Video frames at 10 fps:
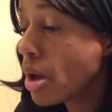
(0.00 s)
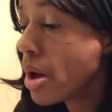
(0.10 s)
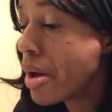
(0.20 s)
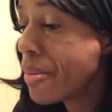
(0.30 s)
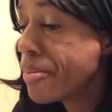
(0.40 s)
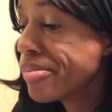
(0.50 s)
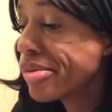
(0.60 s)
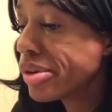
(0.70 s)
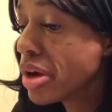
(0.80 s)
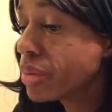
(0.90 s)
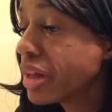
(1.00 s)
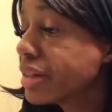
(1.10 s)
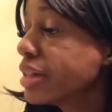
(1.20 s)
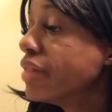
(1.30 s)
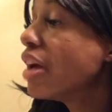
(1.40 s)
along with that
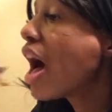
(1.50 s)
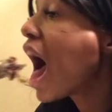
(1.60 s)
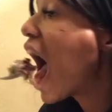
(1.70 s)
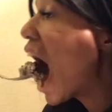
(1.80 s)
stevia.